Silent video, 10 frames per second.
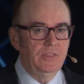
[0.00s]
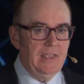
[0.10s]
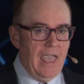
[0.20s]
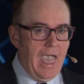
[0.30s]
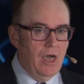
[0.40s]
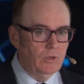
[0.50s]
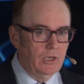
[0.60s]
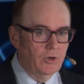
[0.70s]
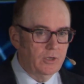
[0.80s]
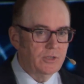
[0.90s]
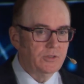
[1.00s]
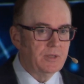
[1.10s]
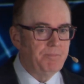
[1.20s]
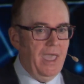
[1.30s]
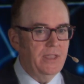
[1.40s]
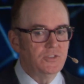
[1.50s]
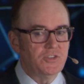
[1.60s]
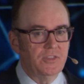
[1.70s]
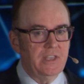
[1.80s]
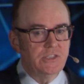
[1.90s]
the outlook
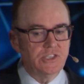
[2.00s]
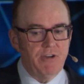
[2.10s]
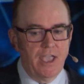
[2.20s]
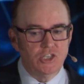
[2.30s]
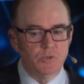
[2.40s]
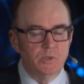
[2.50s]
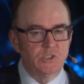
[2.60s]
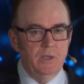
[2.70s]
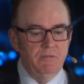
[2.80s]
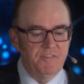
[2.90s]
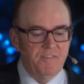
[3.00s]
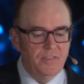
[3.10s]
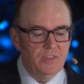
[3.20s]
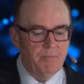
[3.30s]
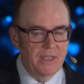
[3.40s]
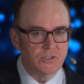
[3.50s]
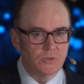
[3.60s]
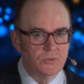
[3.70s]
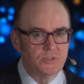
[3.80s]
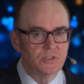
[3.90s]
depends on the interaction between
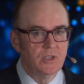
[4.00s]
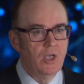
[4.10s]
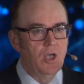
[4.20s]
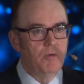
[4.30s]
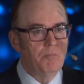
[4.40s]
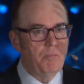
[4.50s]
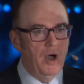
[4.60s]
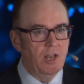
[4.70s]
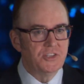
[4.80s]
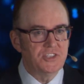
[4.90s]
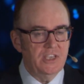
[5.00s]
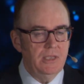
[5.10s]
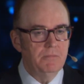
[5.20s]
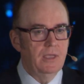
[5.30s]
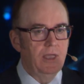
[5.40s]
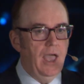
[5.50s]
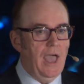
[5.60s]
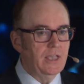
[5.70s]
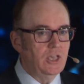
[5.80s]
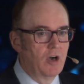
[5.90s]
fundamentals, policy,
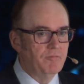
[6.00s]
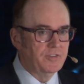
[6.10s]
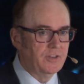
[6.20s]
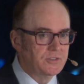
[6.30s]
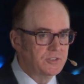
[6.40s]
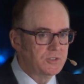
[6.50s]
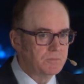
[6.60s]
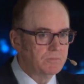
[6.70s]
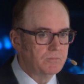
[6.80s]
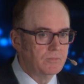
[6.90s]
and confidence.